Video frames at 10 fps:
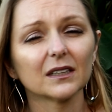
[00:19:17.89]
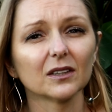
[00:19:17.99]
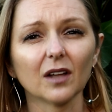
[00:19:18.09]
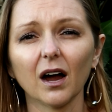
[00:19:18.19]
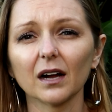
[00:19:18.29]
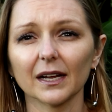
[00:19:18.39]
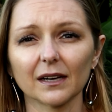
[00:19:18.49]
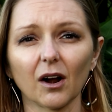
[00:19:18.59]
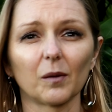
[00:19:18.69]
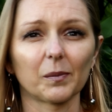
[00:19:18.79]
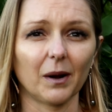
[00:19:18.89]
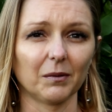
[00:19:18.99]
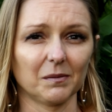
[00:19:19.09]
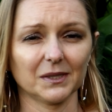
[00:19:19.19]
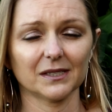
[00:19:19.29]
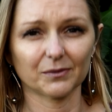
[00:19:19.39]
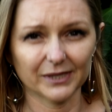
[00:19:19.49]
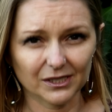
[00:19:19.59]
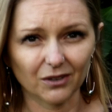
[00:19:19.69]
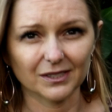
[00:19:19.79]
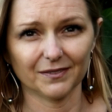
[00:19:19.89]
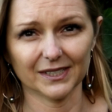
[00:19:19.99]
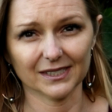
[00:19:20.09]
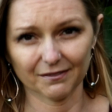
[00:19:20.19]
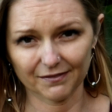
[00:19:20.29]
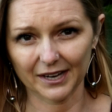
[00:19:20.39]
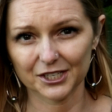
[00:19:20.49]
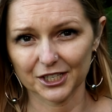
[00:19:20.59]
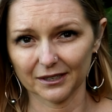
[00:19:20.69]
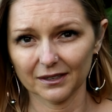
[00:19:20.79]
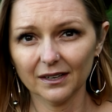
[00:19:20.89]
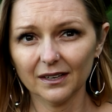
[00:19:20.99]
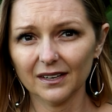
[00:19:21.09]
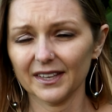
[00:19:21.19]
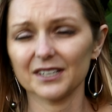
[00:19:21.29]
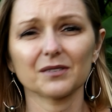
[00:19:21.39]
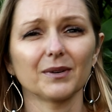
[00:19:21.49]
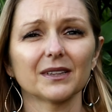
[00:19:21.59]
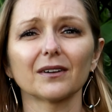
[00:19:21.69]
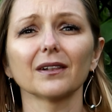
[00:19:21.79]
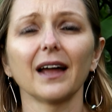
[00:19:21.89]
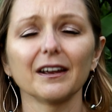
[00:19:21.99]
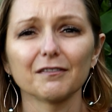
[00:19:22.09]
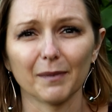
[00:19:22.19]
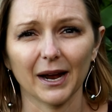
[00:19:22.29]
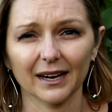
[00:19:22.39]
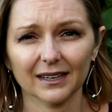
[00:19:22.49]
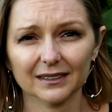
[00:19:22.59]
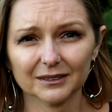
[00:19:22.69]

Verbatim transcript: lung, and heart problems as a result of this infection. They just want their life back.